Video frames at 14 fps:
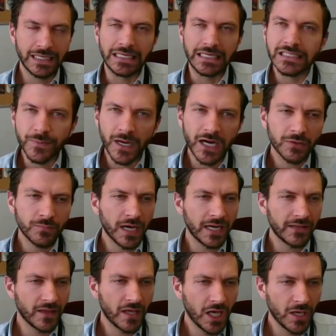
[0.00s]
And inspired by
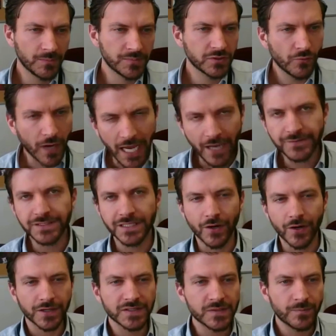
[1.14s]
the Hub's crafts and
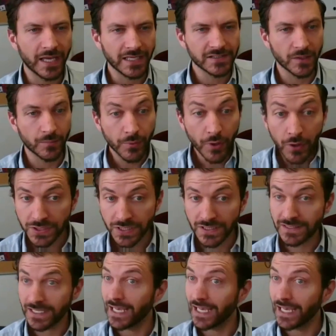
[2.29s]
arts-based approaches,